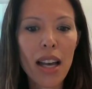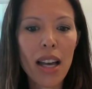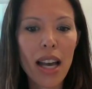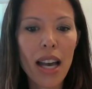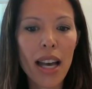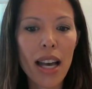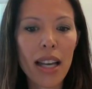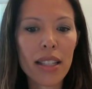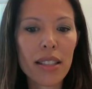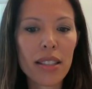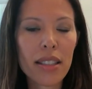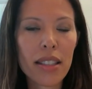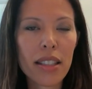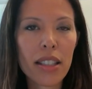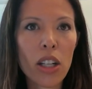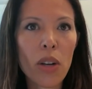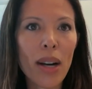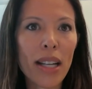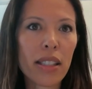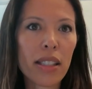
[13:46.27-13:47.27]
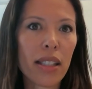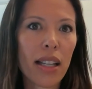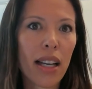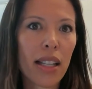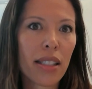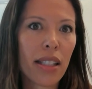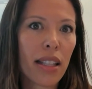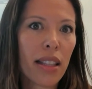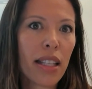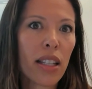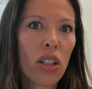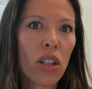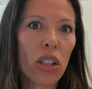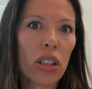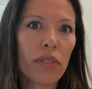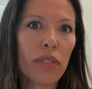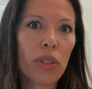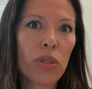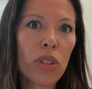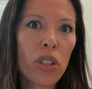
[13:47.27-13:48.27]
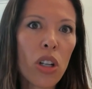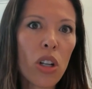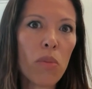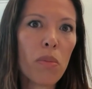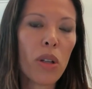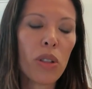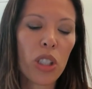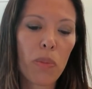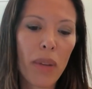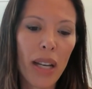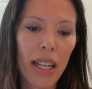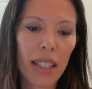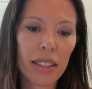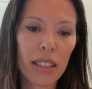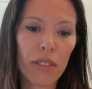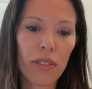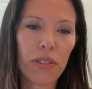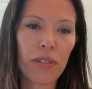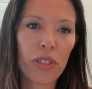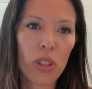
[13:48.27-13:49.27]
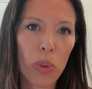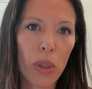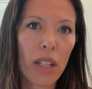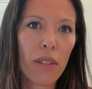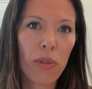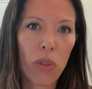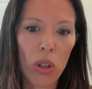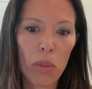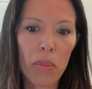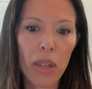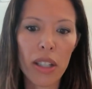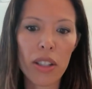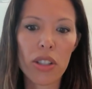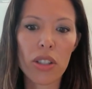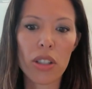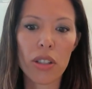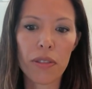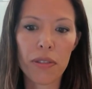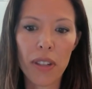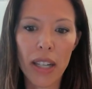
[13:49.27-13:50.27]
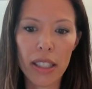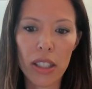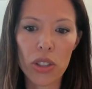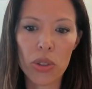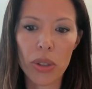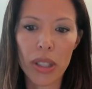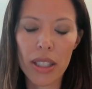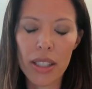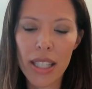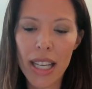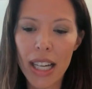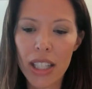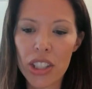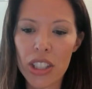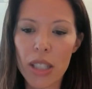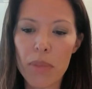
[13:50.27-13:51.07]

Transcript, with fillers: And you know, as as I think all of you know, most SPACs have 24 months to find a transaction.